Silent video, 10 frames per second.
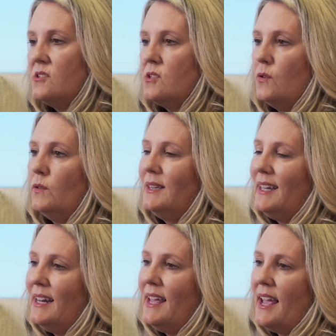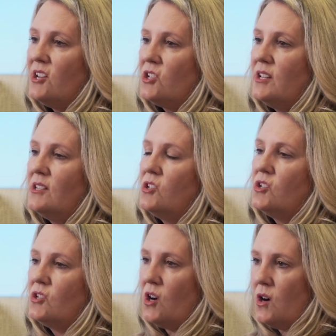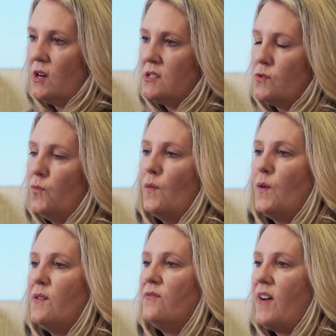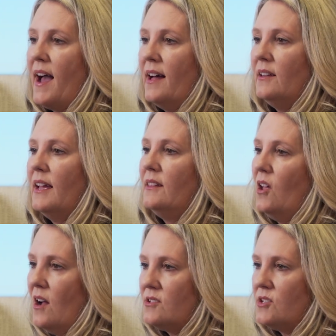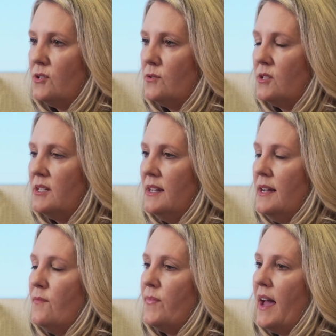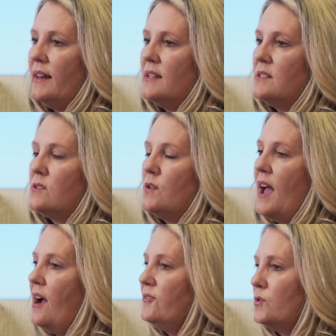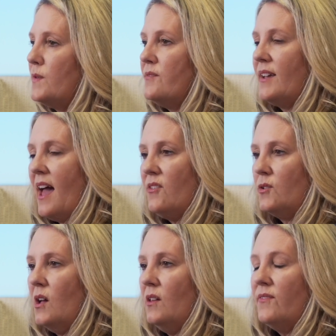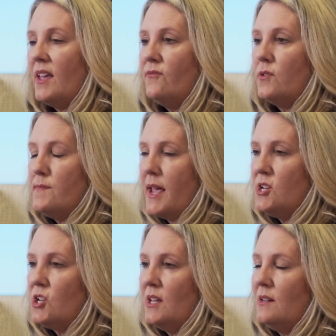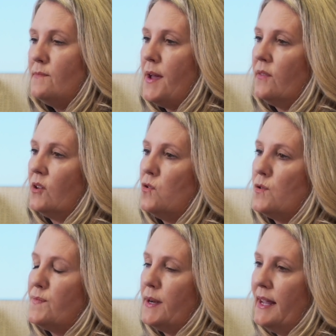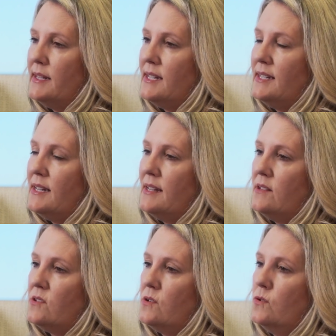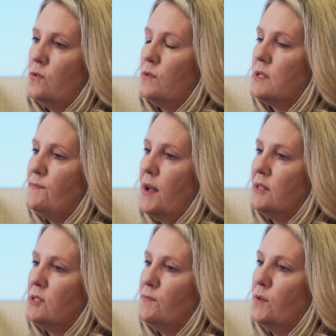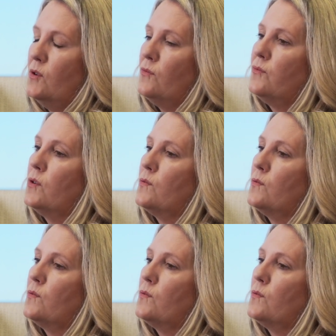So litigation starts when we file a lawsuit. That is after we've gathered all of the information about the corporate entities who are responsible for